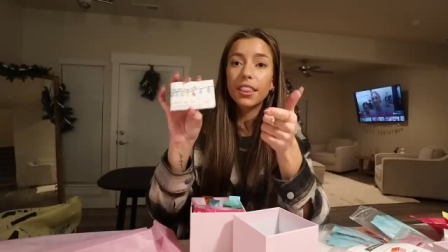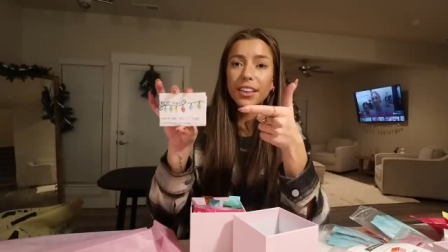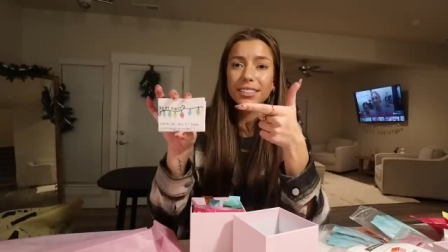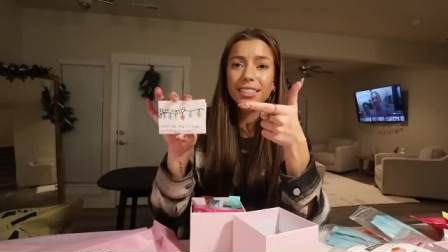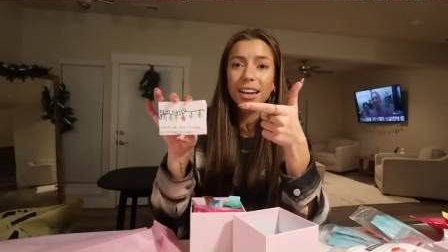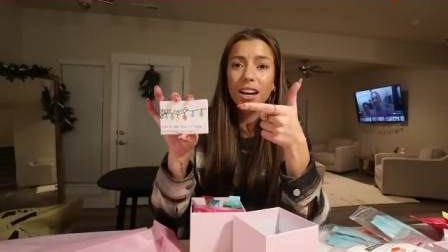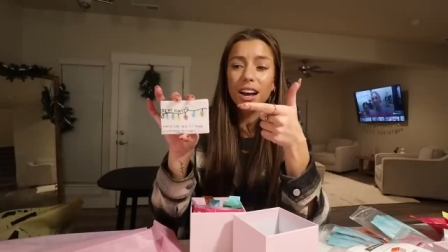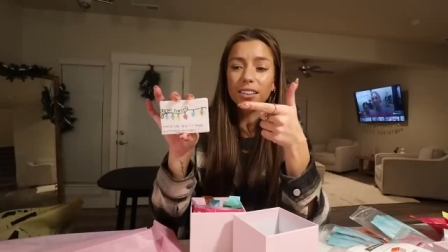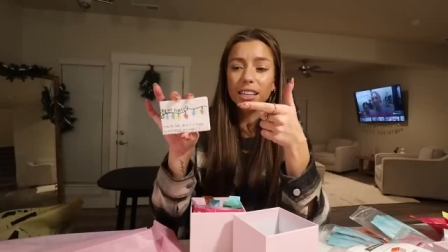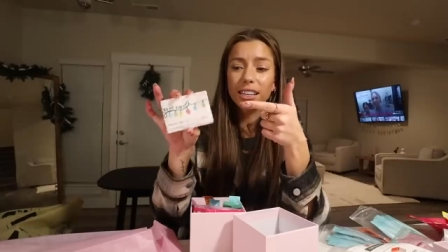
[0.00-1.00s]
This is kind of
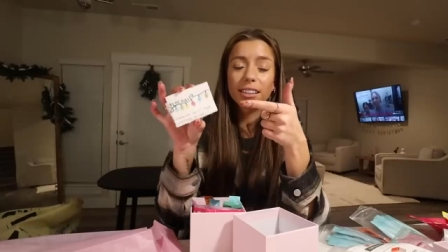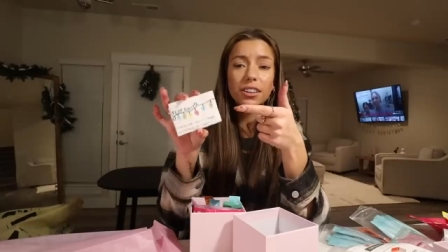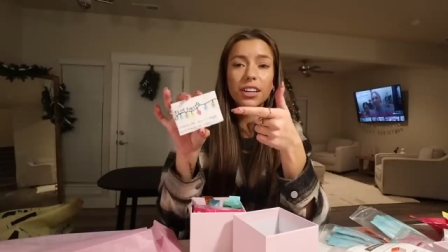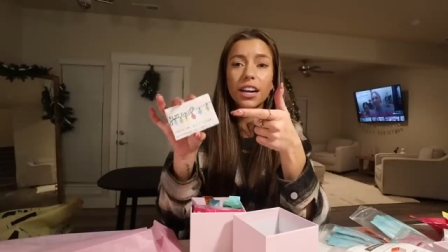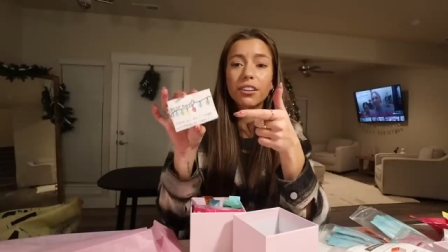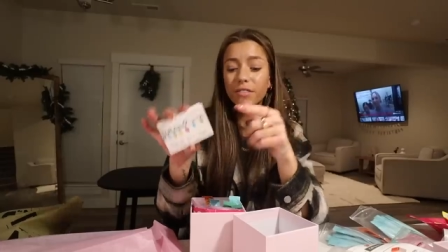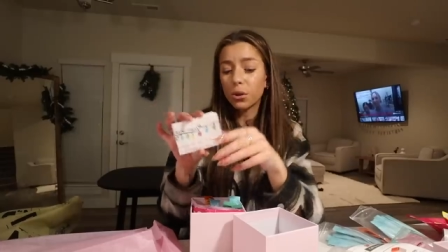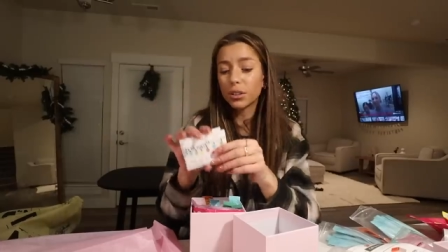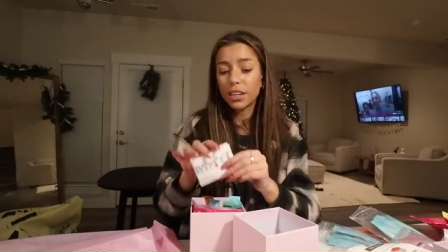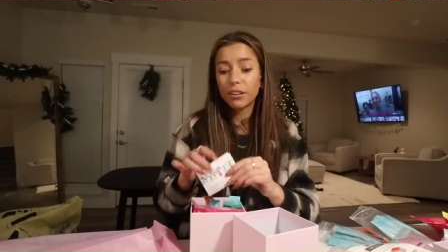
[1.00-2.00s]
ugly because I literally had to
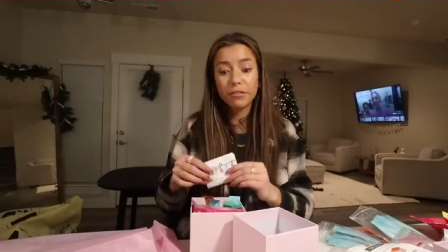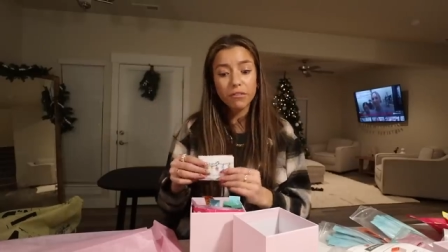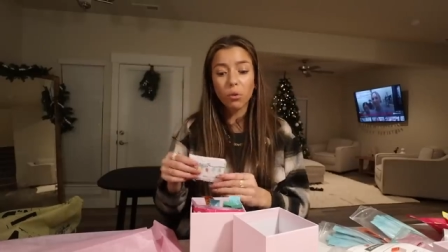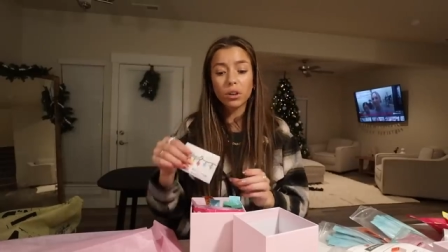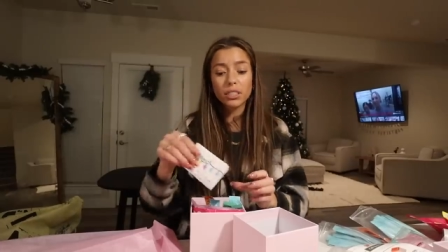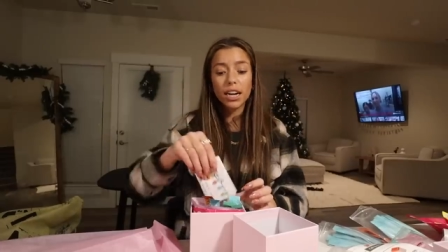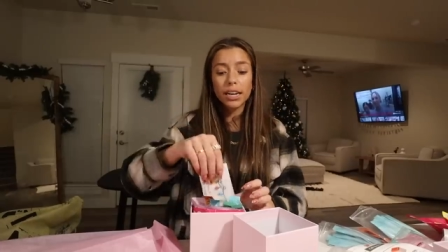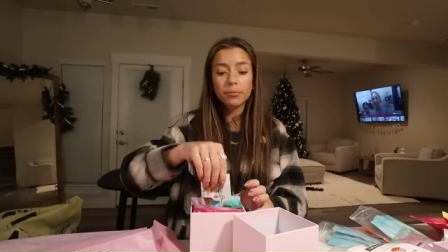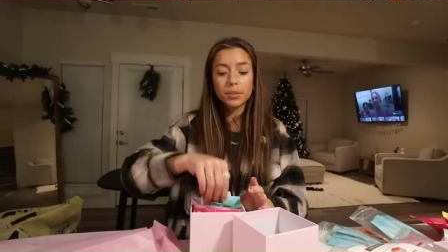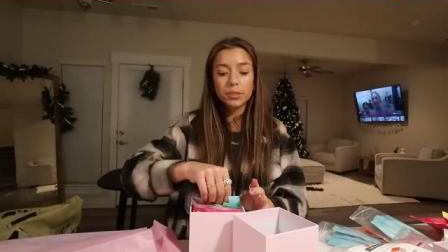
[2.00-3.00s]
fold it 4
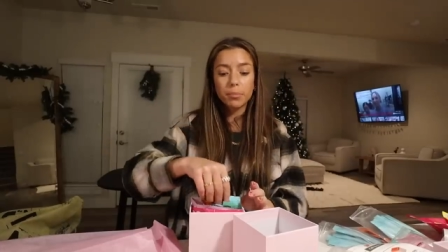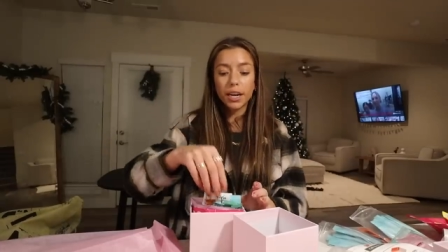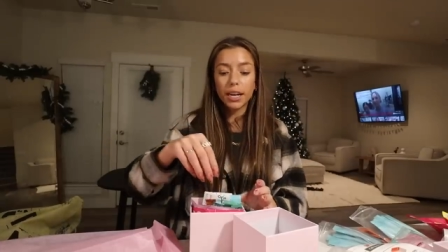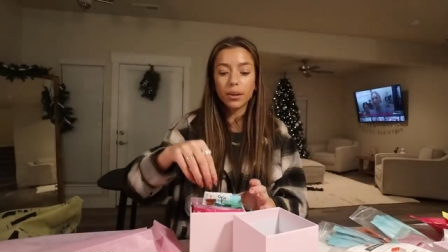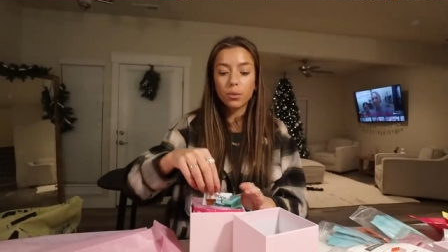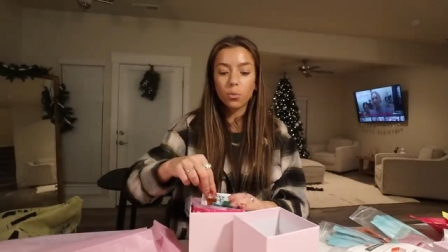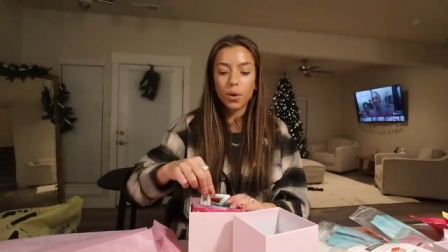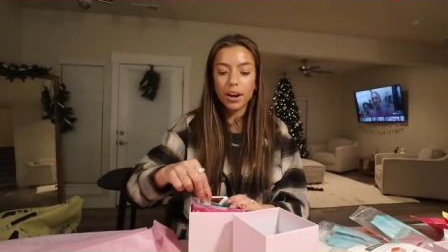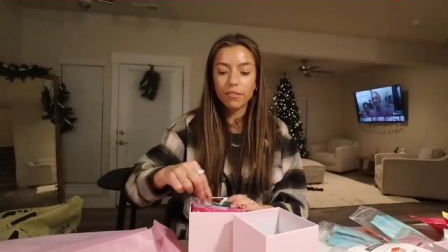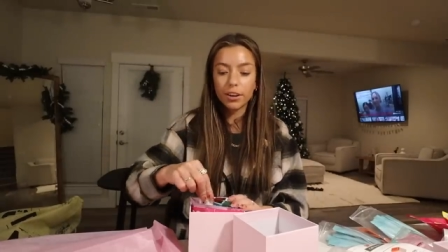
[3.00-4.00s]
times, but
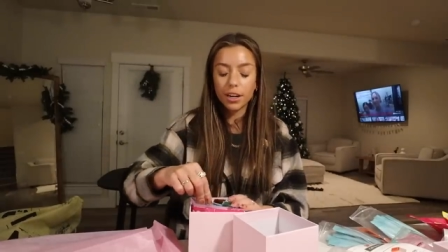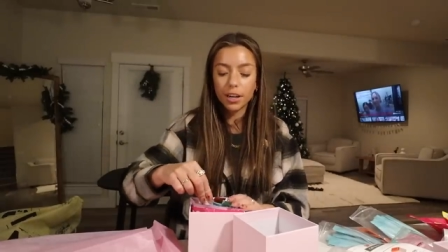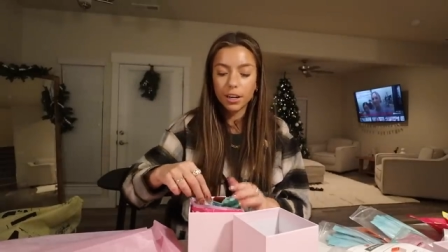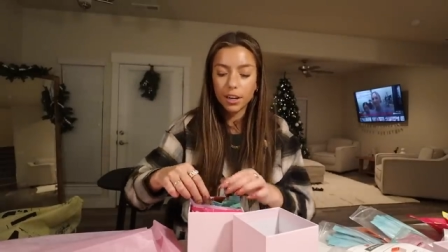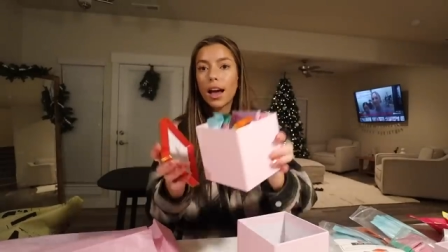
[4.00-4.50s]
whatever.